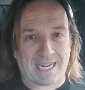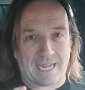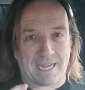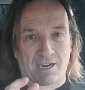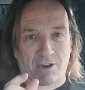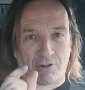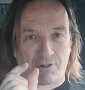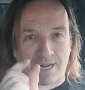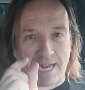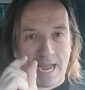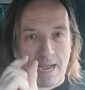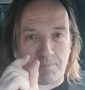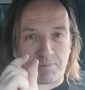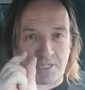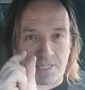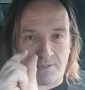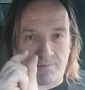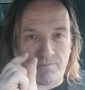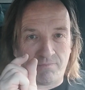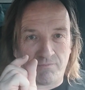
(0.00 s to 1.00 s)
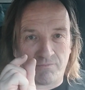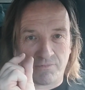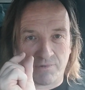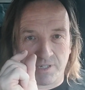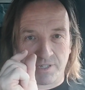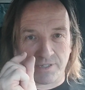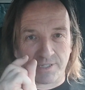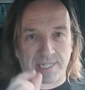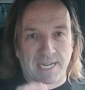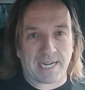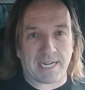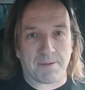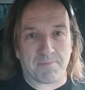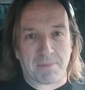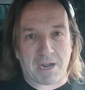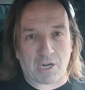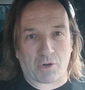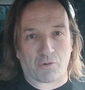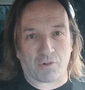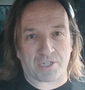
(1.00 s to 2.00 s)
air gaps, little tiny
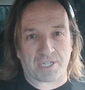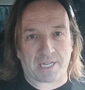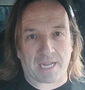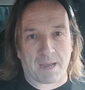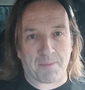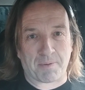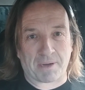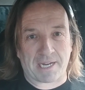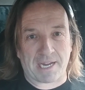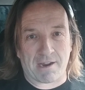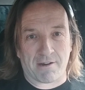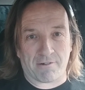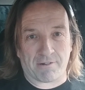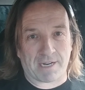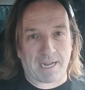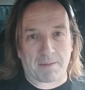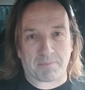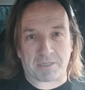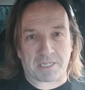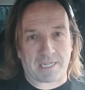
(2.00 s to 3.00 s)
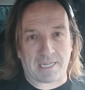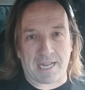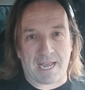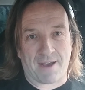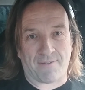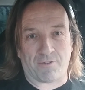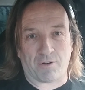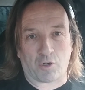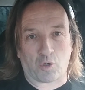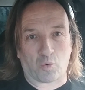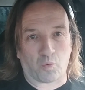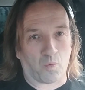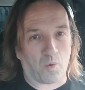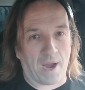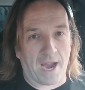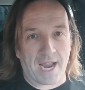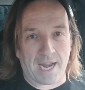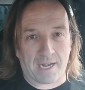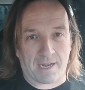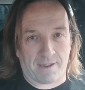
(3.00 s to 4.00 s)
microscopic air gaps, can have a
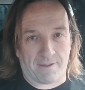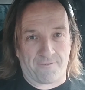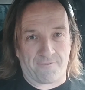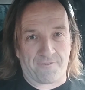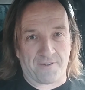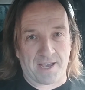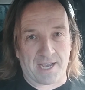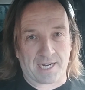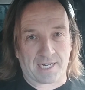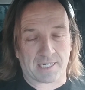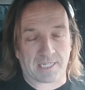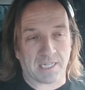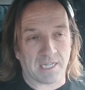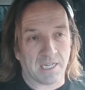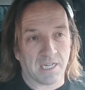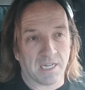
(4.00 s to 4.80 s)
grand effect.